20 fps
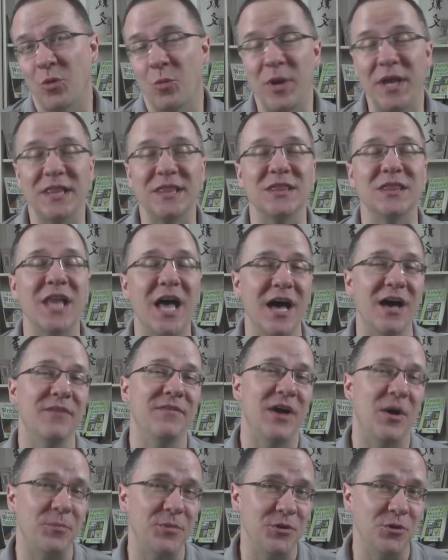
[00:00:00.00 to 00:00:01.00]
where we
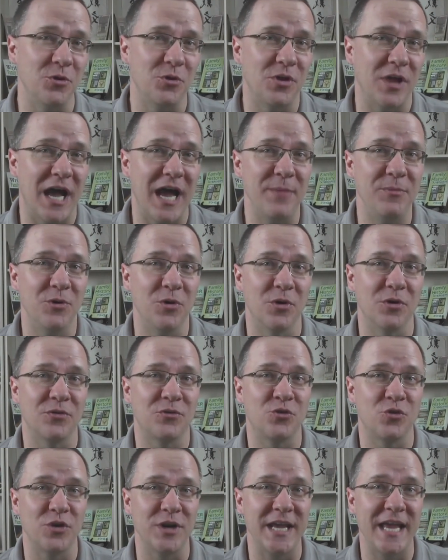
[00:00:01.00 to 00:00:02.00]
love helping you climb your
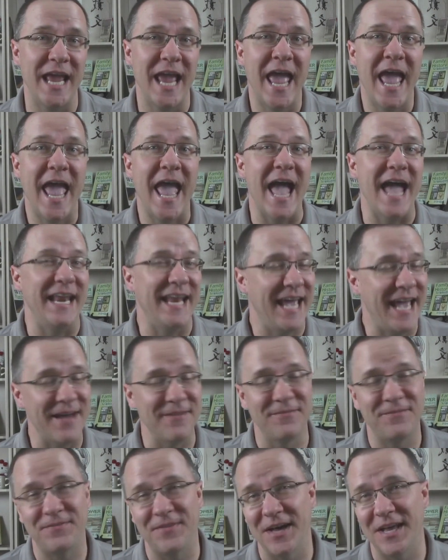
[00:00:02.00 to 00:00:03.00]
tree and
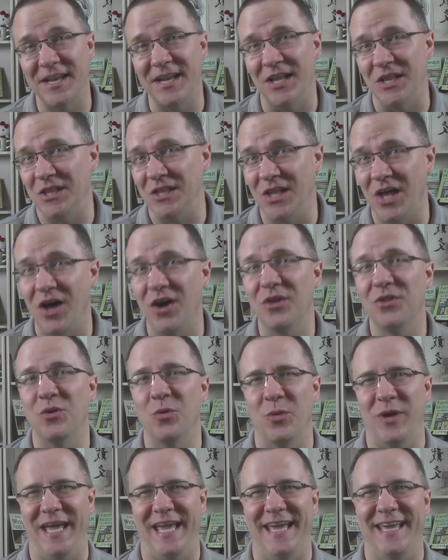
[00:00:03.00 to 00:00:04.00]
have fun along
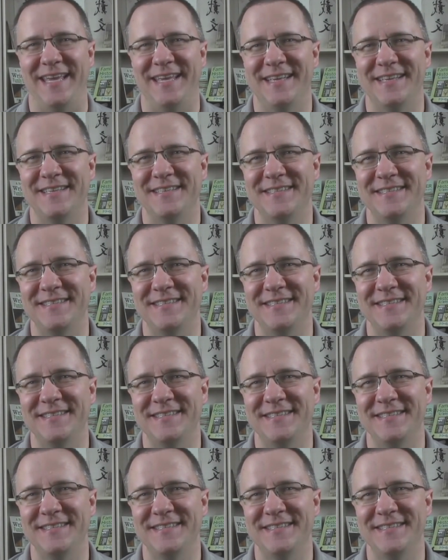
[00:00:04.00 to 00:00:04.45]
the way.